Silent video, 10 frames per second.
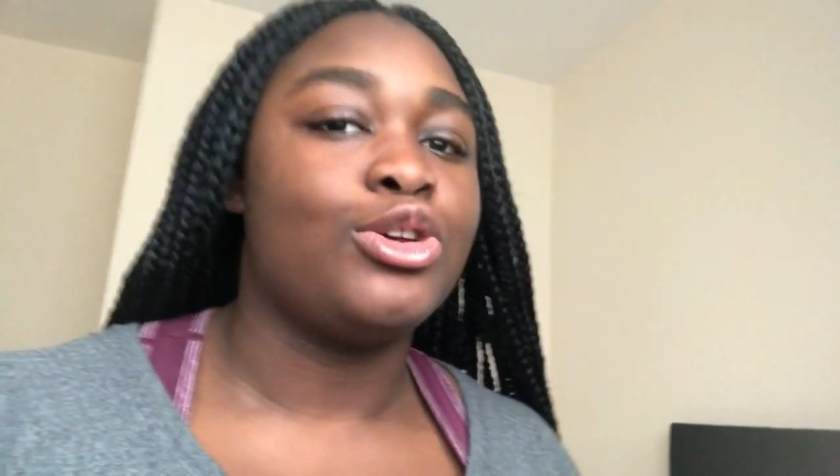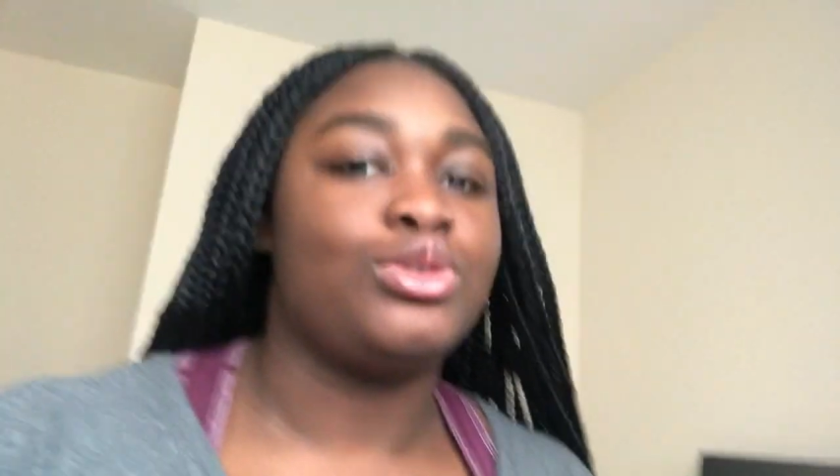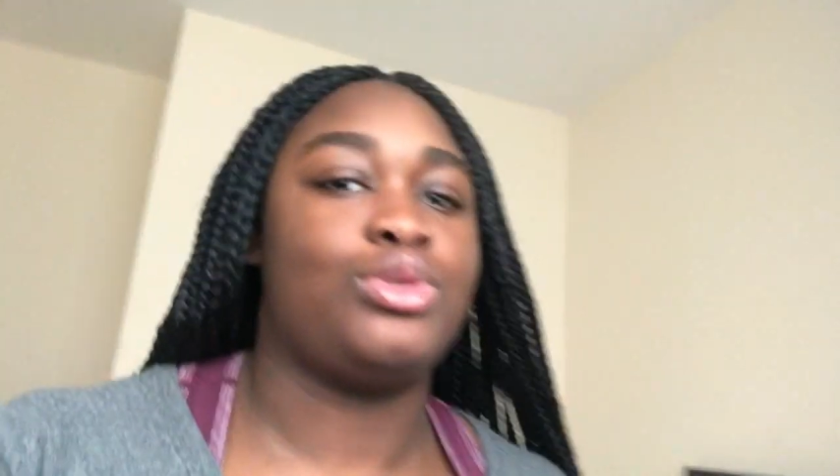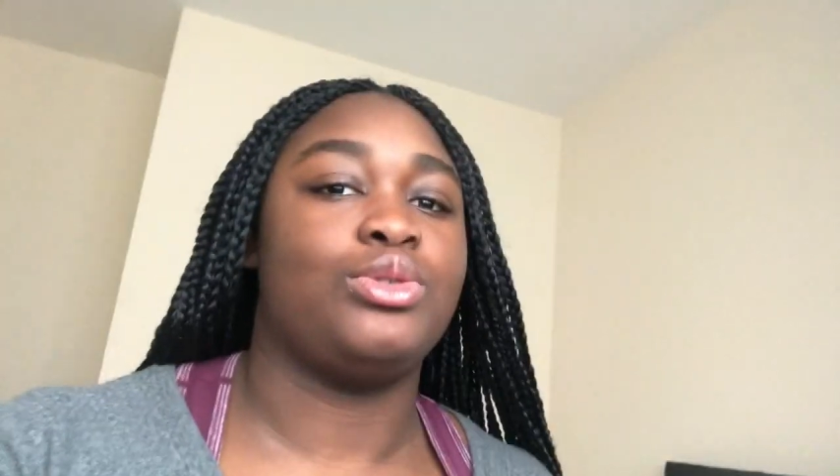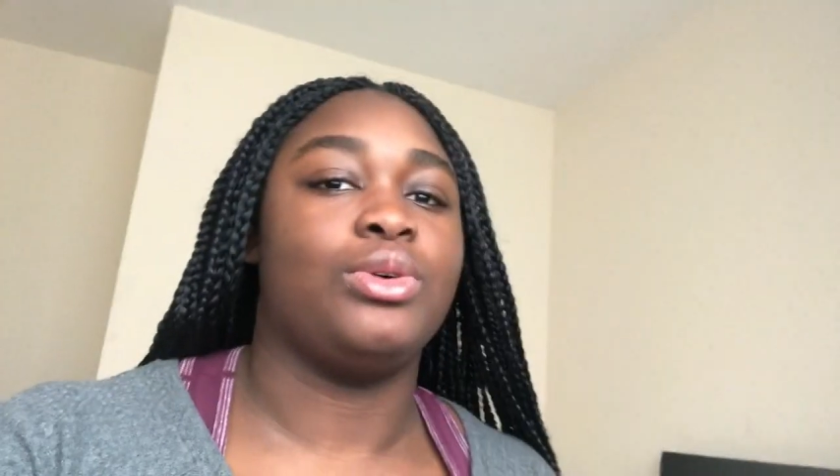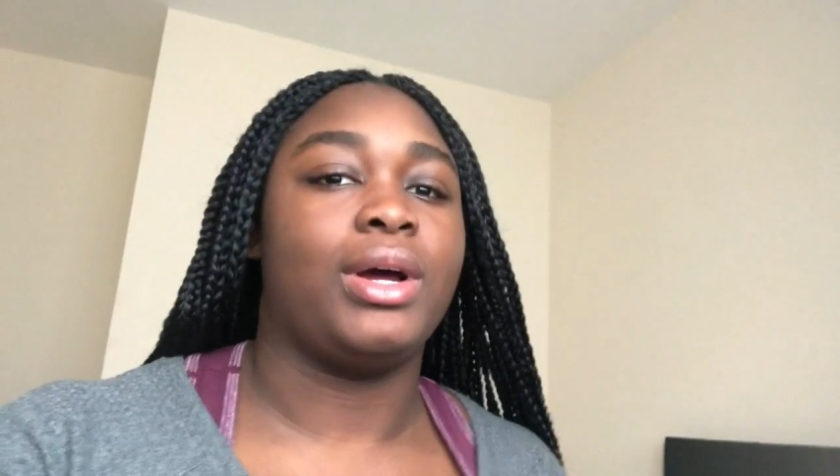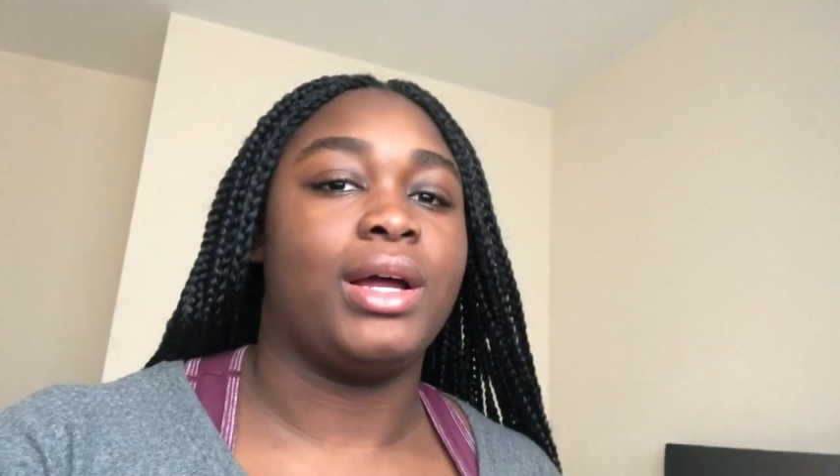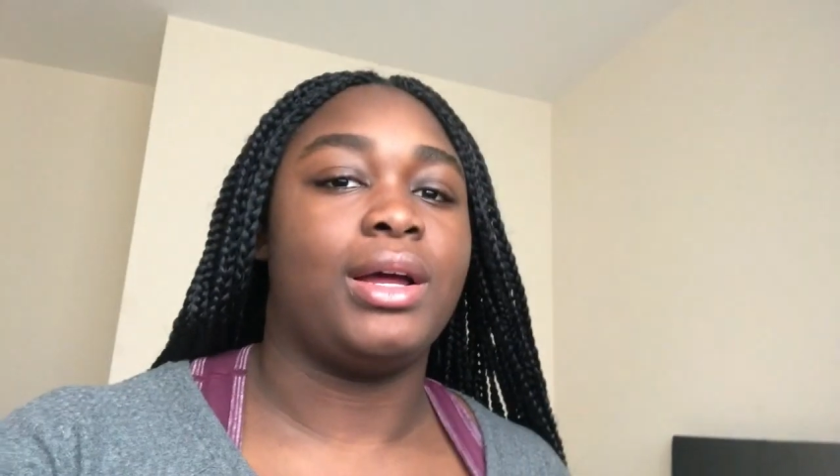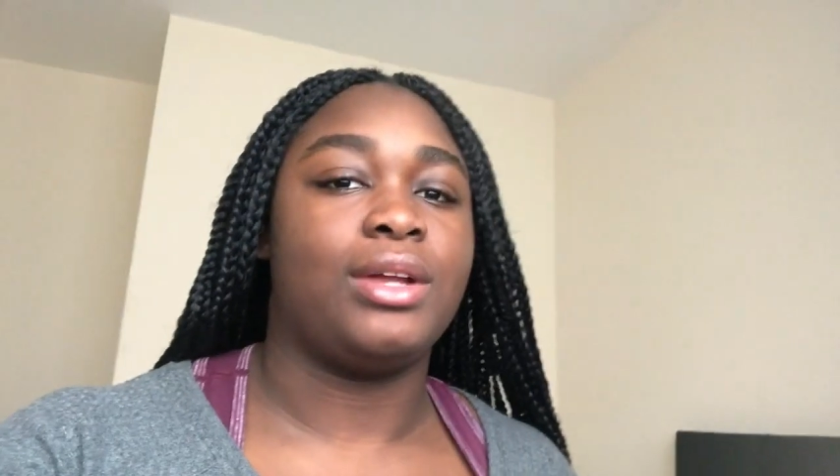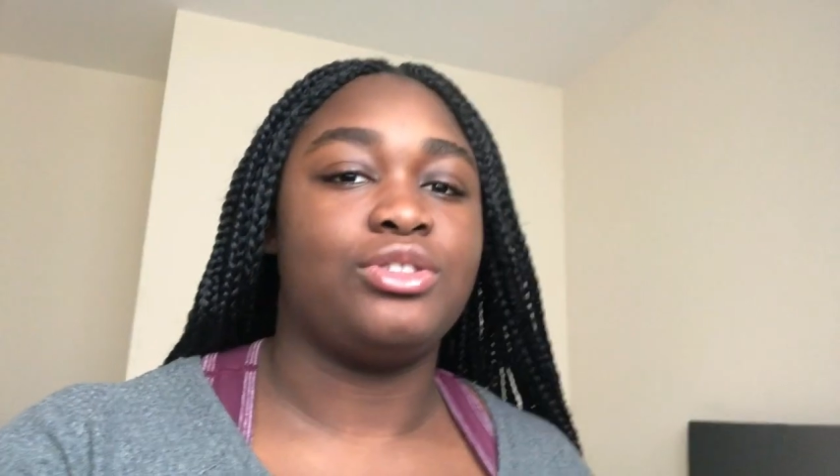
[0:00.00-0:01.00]
So
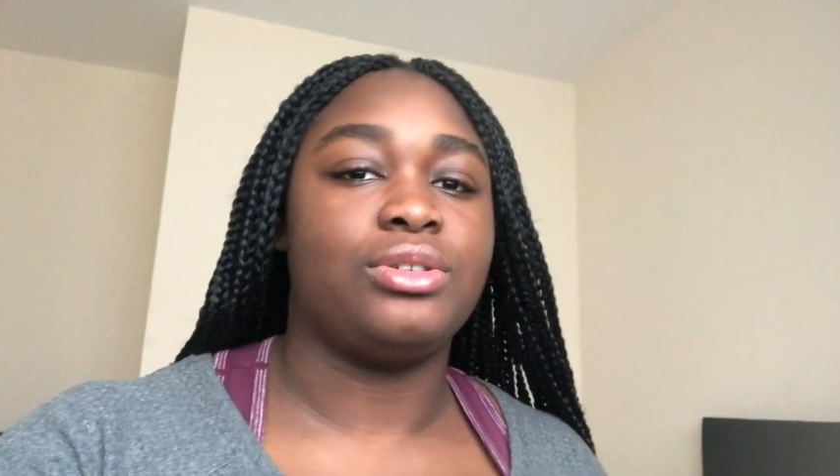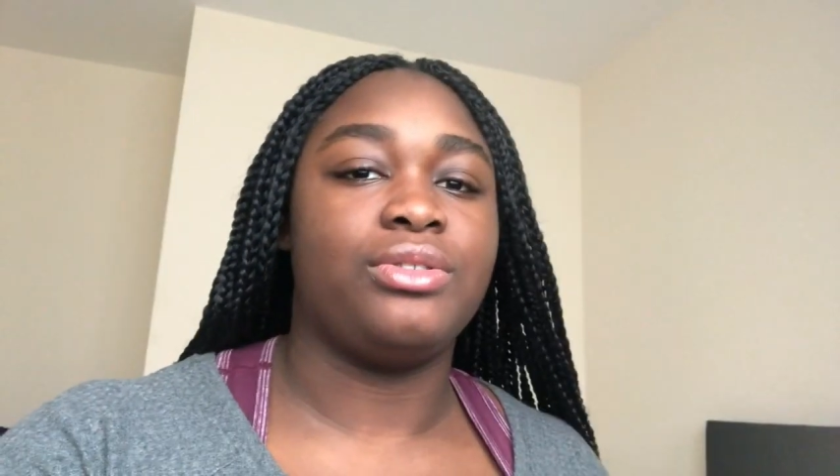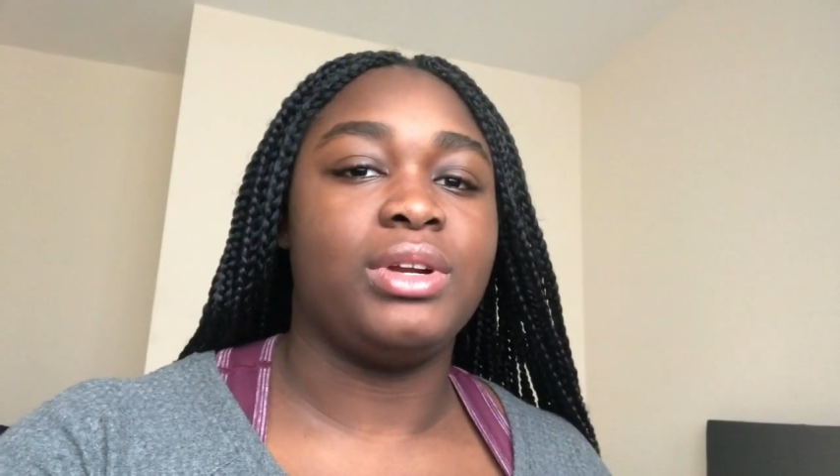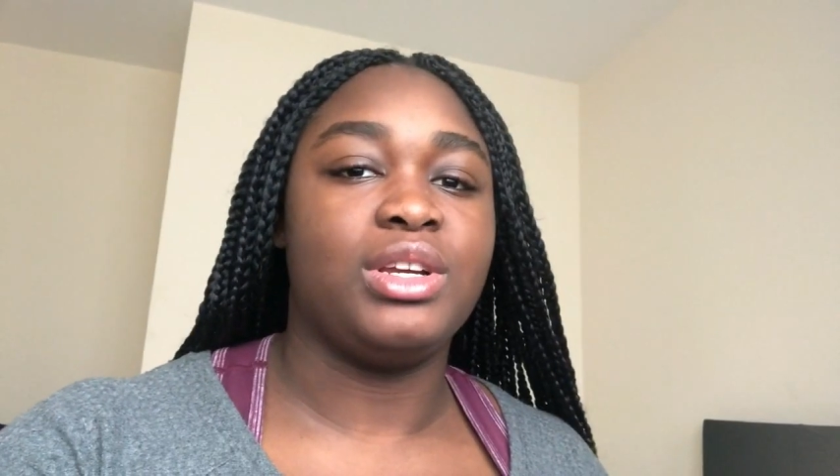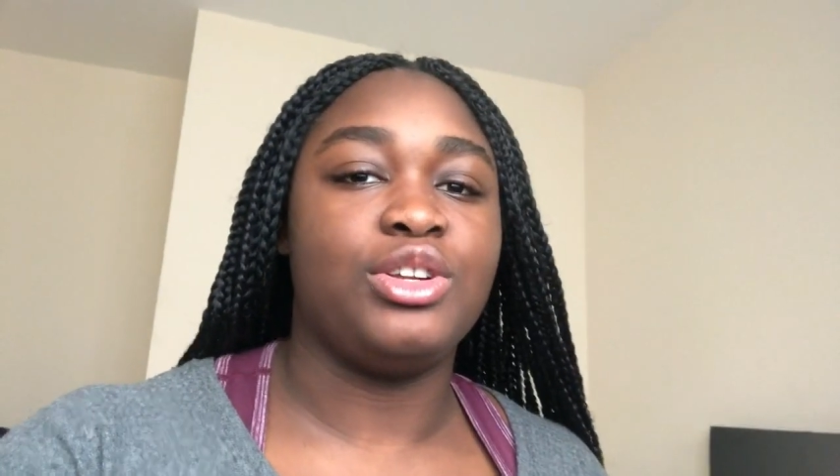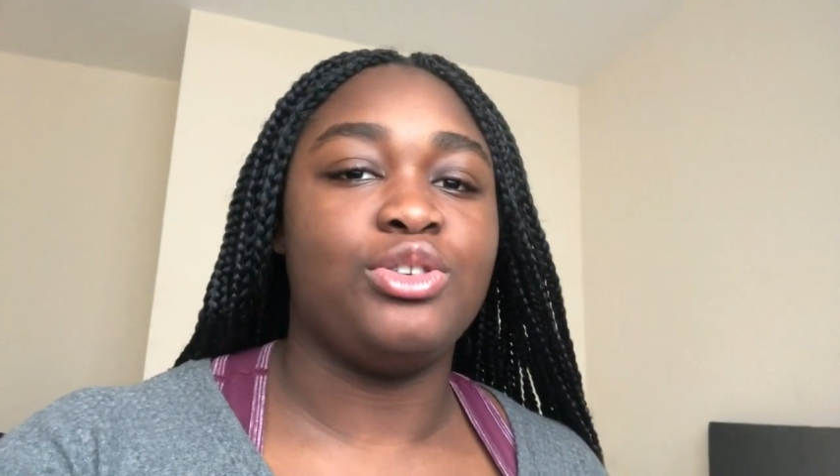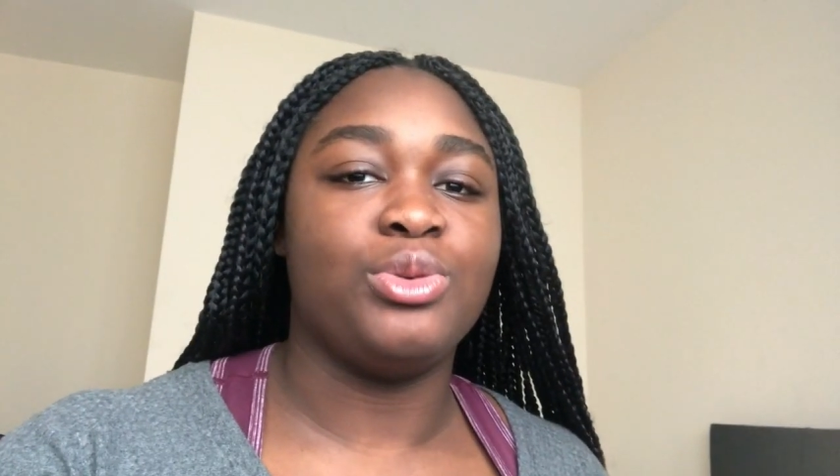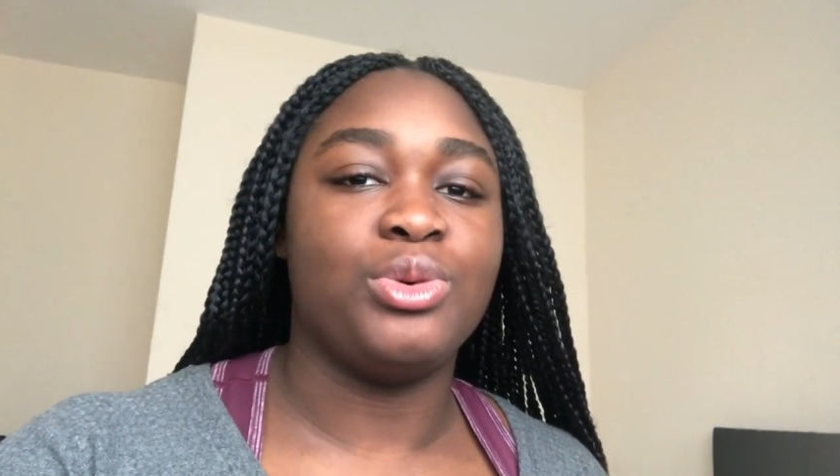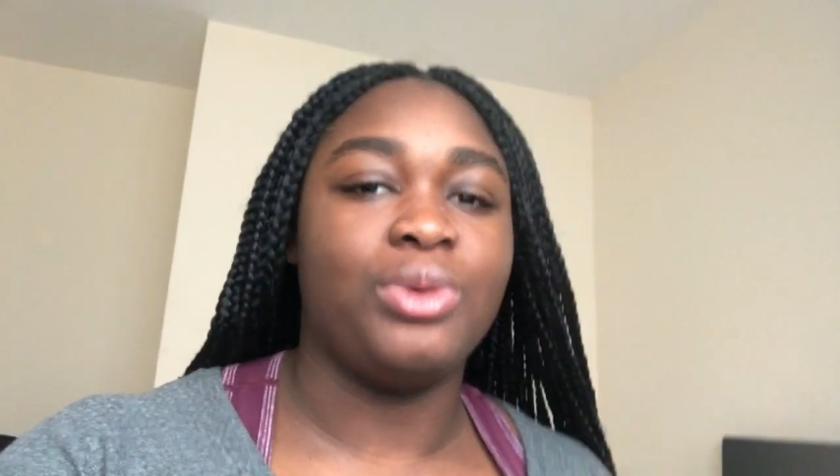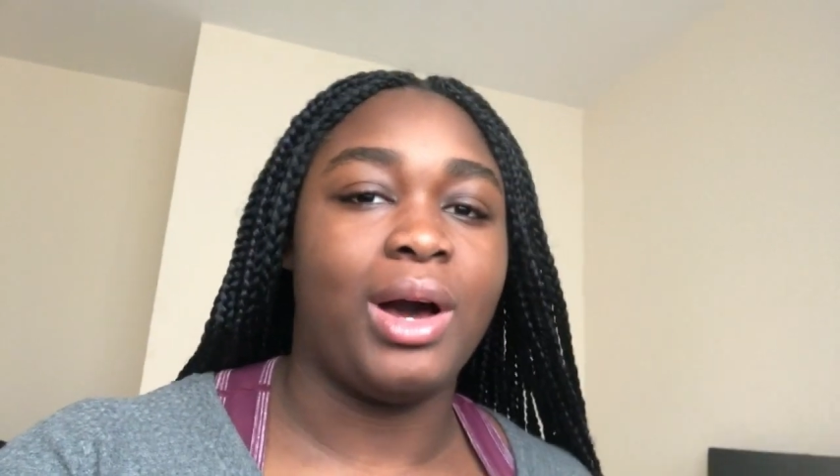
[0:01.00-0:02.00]
I don't really
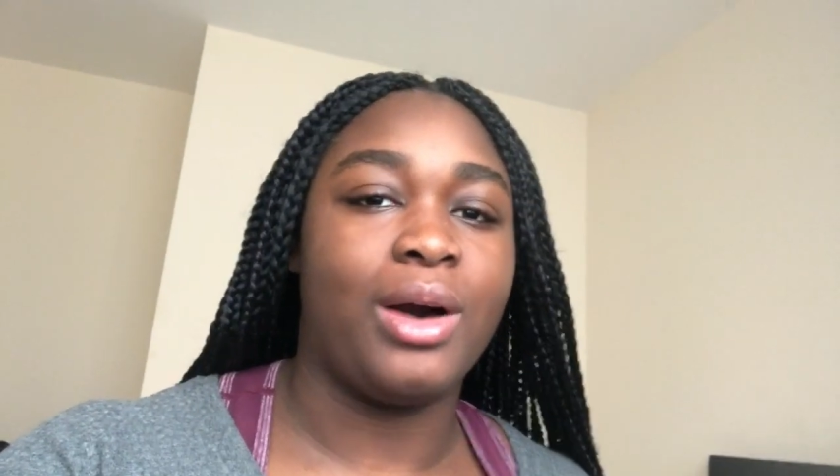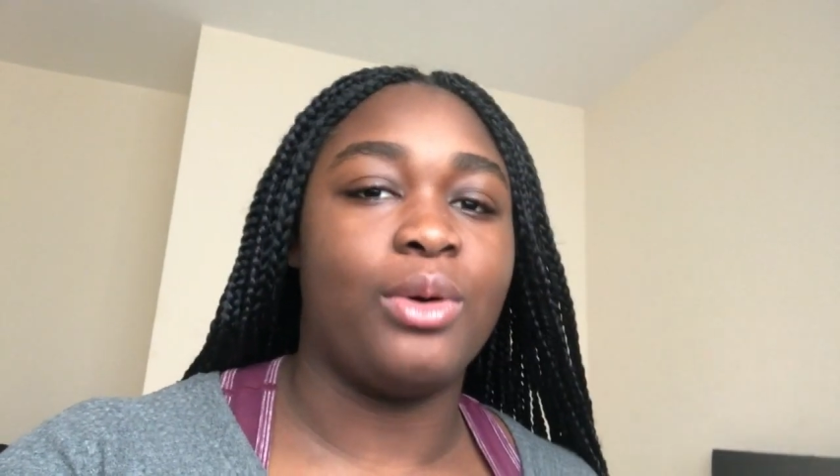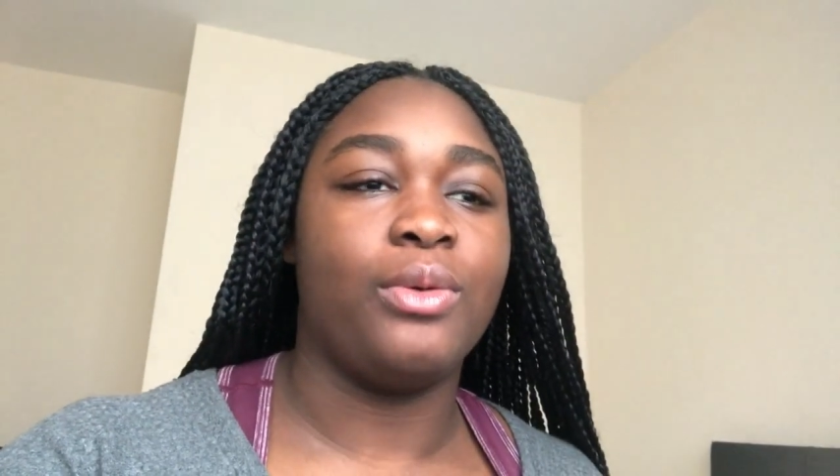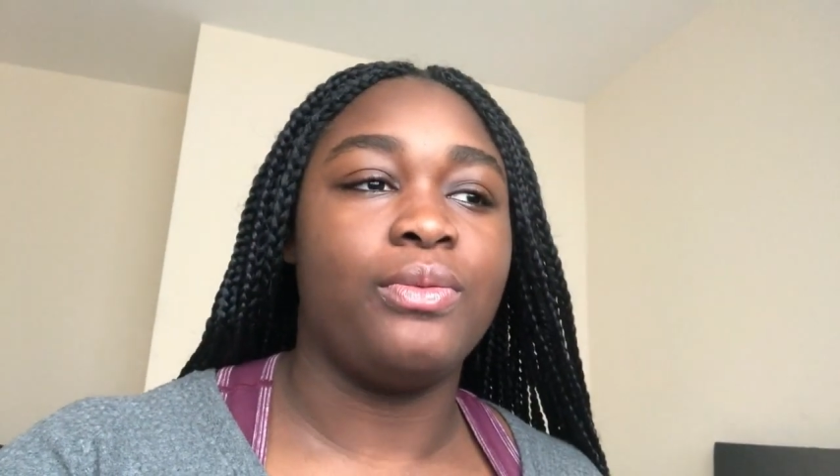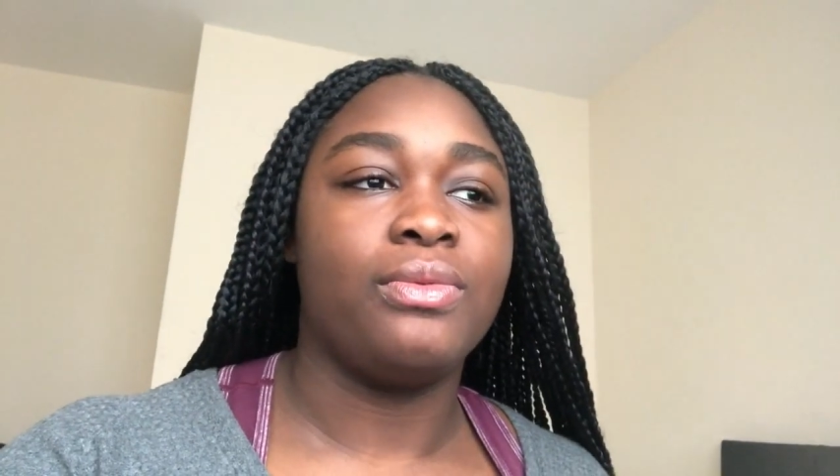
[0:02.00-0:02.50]
know how,